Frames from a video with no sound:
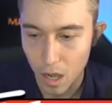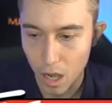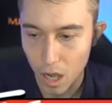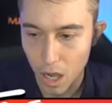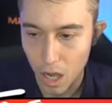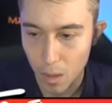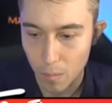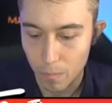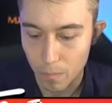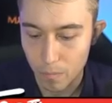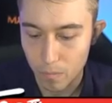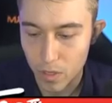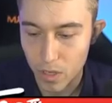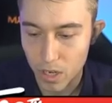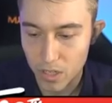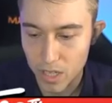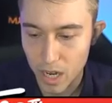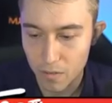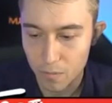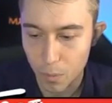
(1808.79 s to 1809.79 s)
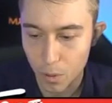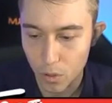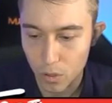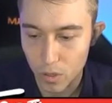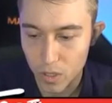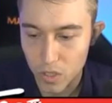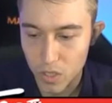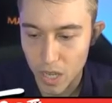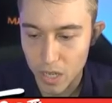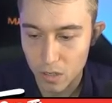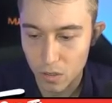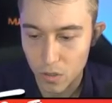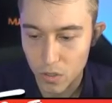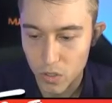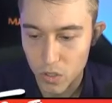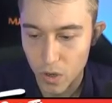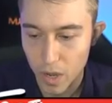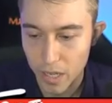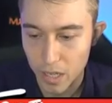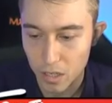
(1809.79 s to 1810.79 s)
Um, he doesn't have Bowler in cycle,
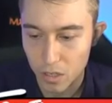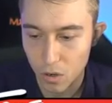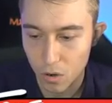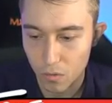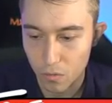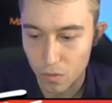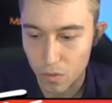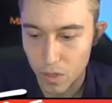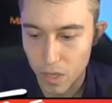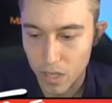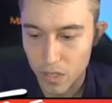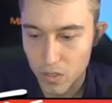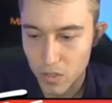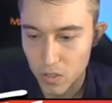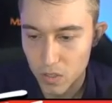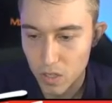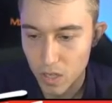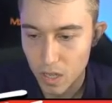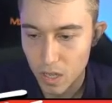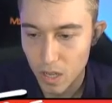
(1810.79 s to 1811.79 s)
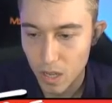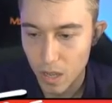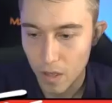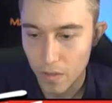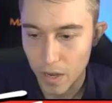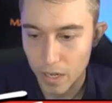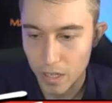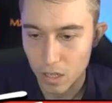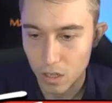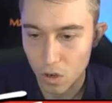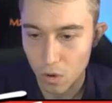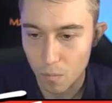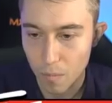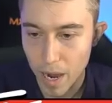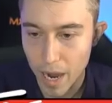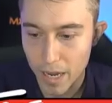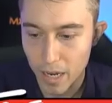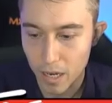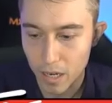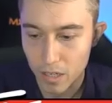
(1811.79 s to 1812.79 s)
so I can go in for this. Then I can go
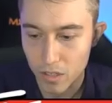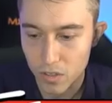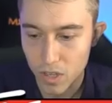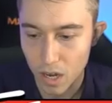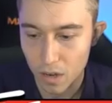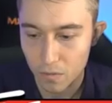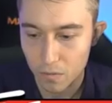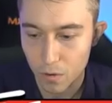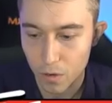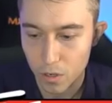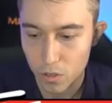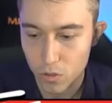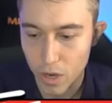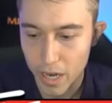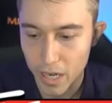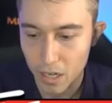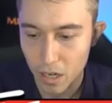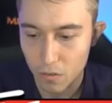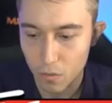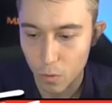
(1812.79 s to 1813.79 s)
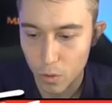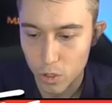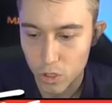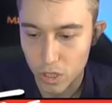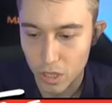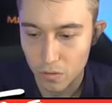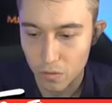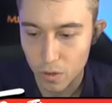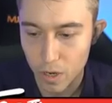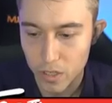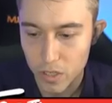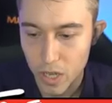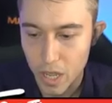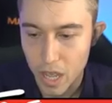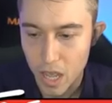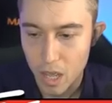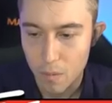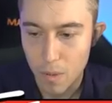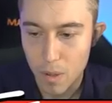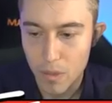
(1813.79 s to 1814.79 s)
Miner. He's got Inferno Dragon, unfortunately for us.
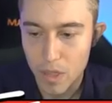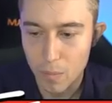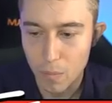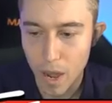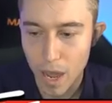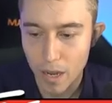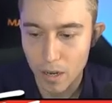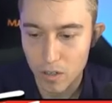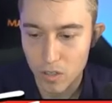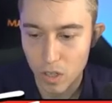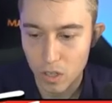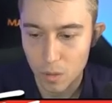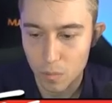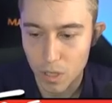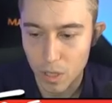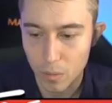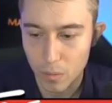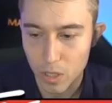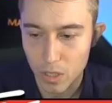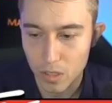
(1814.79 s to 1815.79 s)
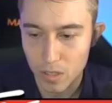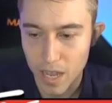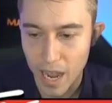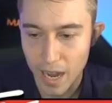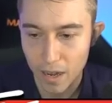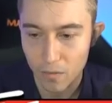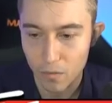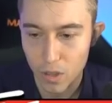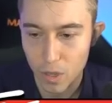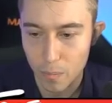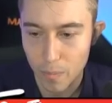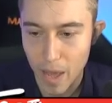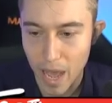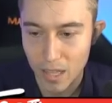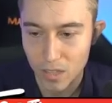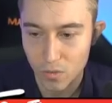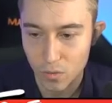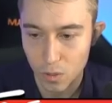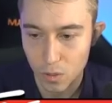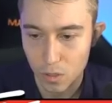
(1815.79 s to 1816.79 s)
Maybe the Miner is going to be able to tank for the
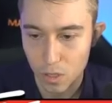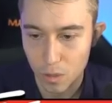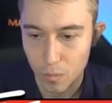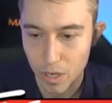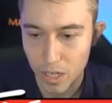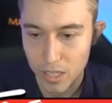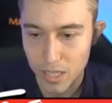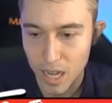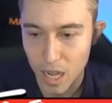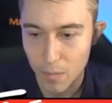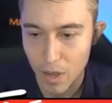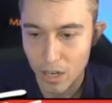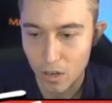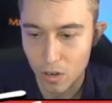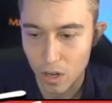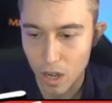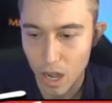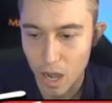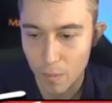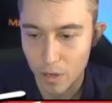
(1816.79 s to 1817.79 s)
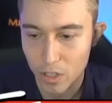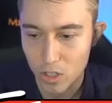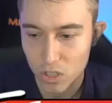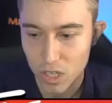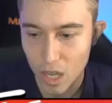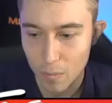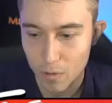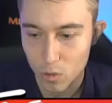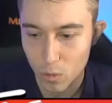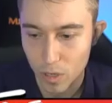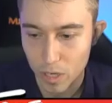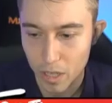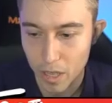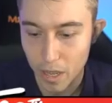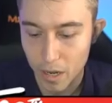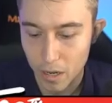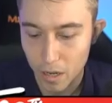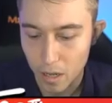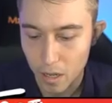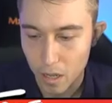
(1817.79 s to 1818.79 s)
Bats for a little bit of time. I don't know how much damage we're going to
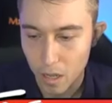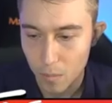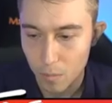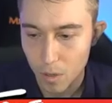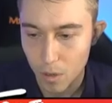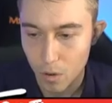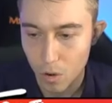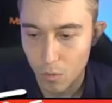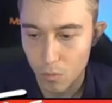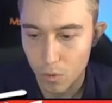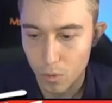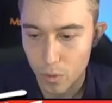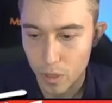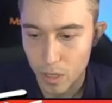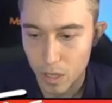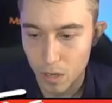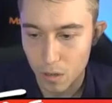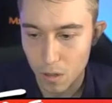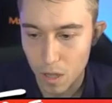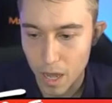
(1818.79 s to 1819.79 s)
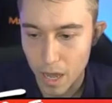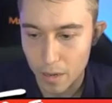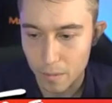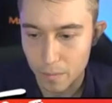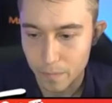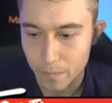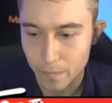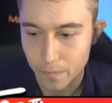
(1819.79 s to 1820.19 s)
get. Hopefully we can get a lot.